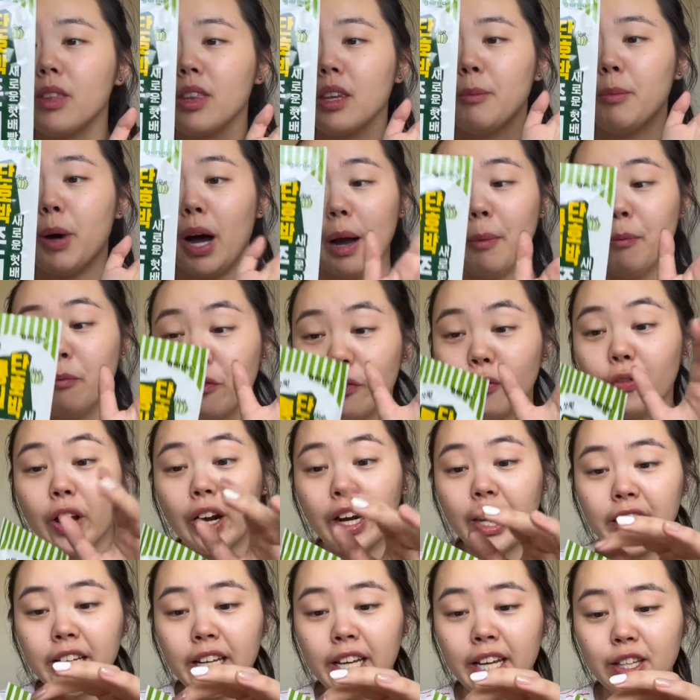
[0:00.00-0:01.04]
but I'm
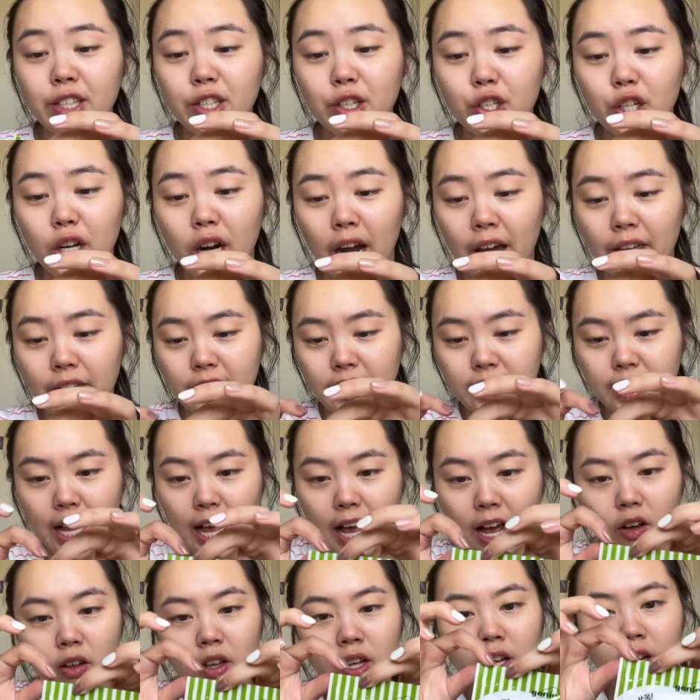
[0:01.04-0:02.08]
very keen to try this
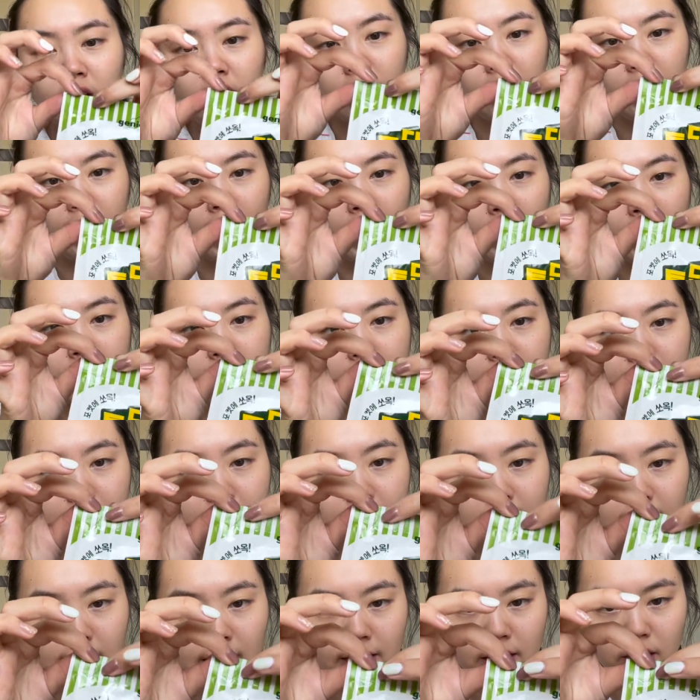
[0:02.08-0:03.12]
out. It has these
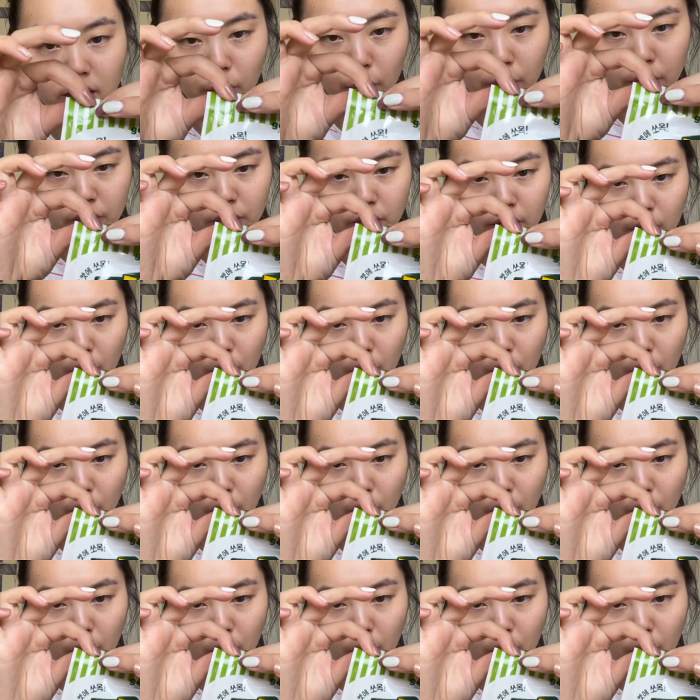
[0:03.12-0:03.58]
slits, so we're just going